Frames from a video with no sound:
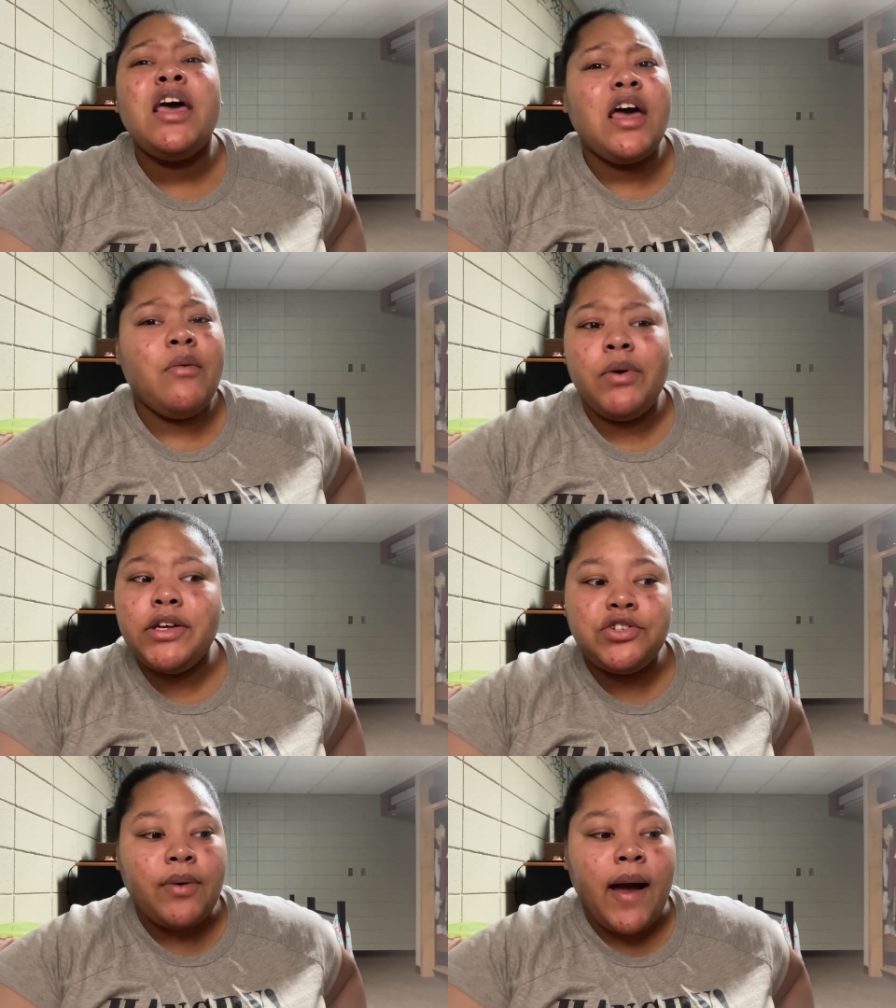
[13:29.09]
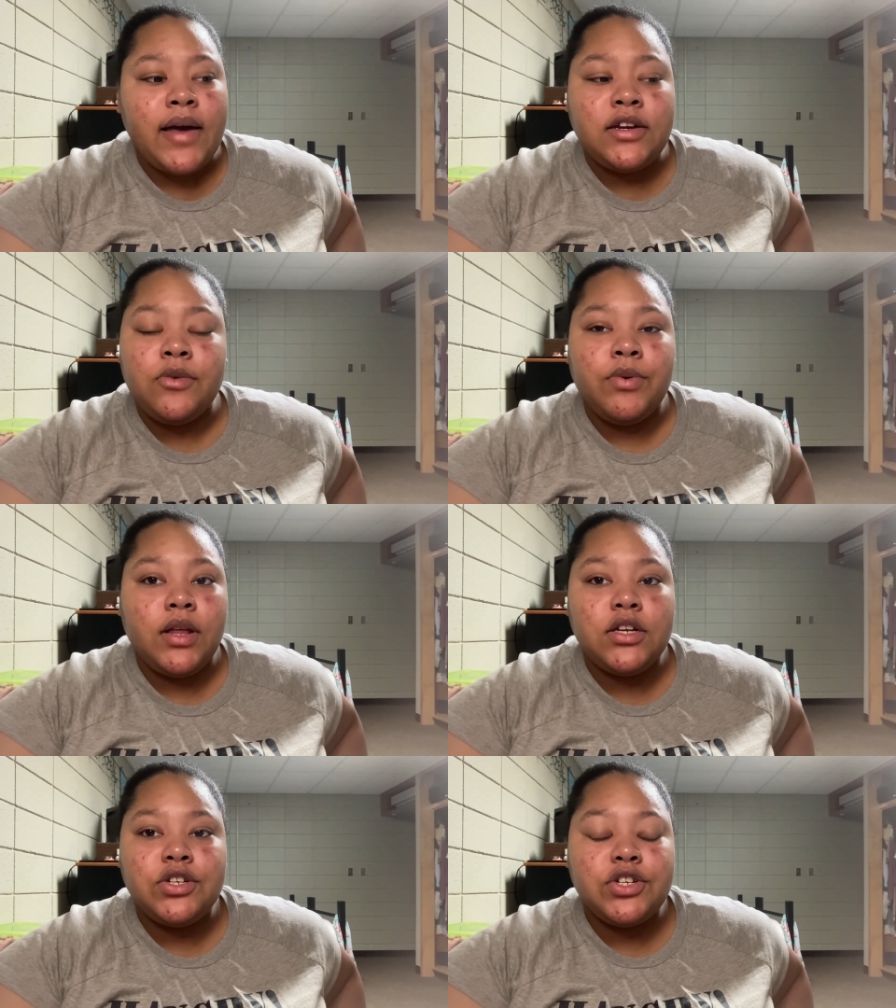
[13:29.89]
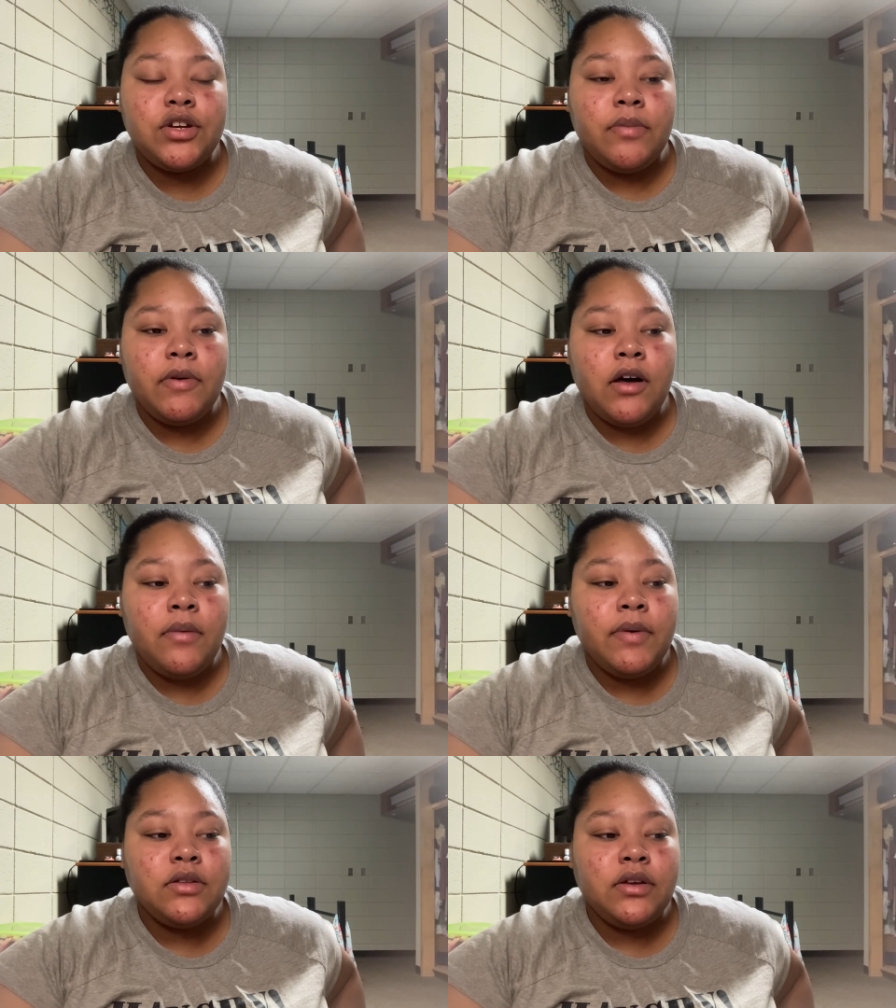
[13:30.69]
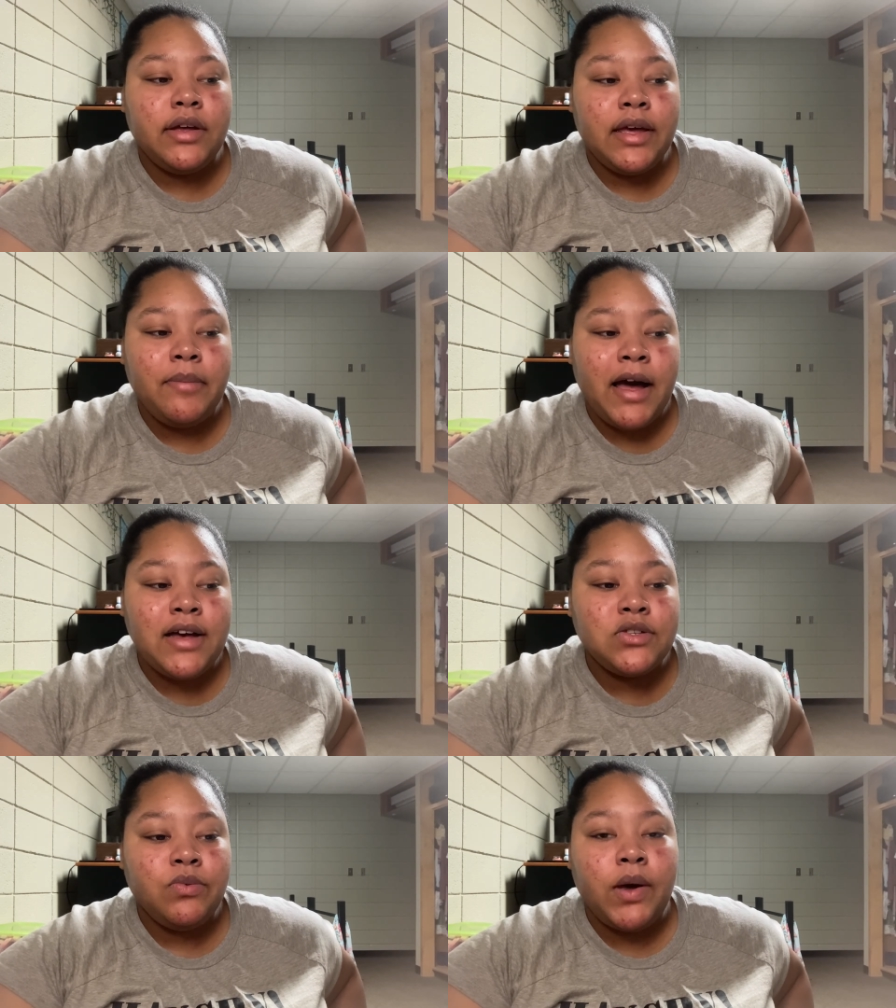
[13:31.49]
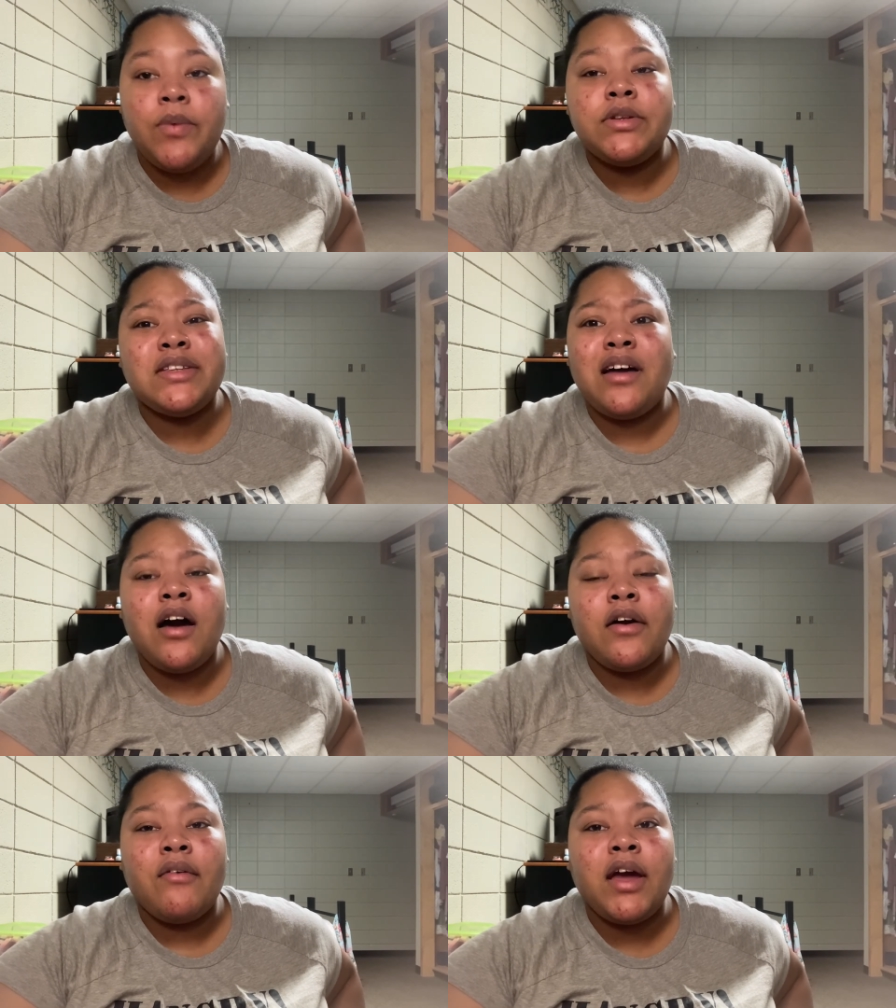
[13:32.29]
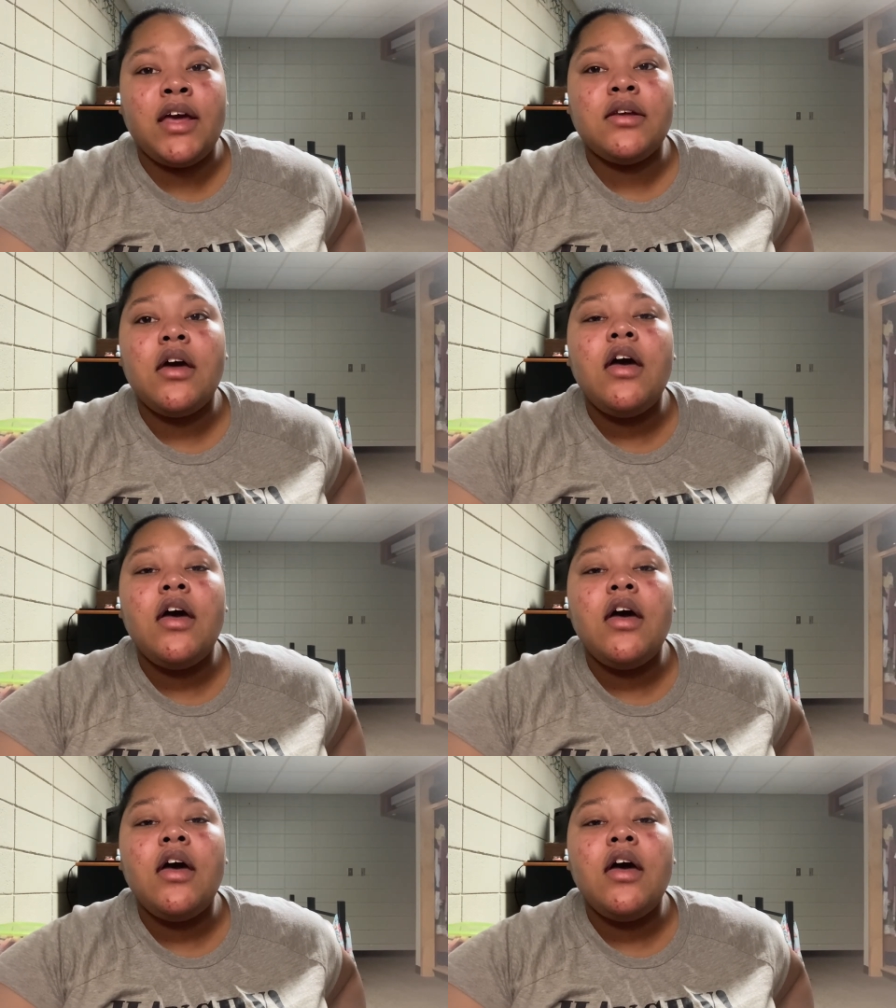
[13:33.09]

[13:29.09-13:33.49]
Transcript: And we tried, and the relationship up until he passed away was not great.